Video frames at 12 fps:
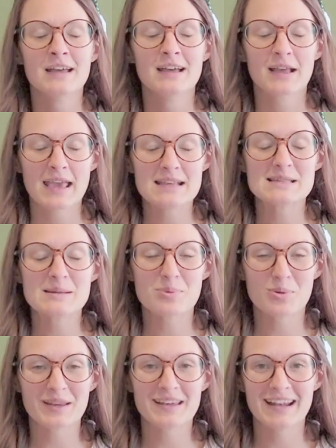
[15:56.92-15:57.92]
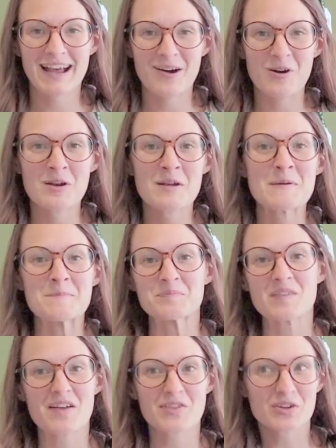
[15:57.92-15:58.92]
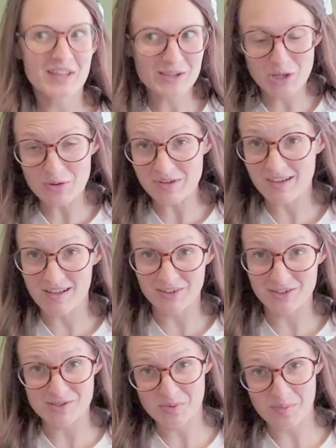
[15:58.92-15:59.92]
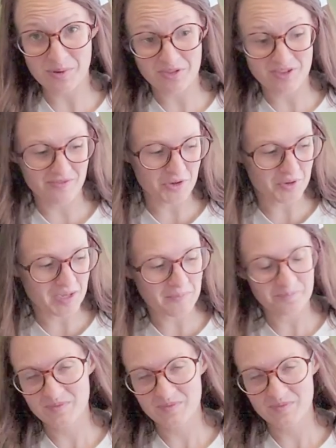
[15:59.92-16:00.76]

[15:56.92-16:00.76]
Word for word: Casey pointed out, they're like Loki colors and we both love Loki.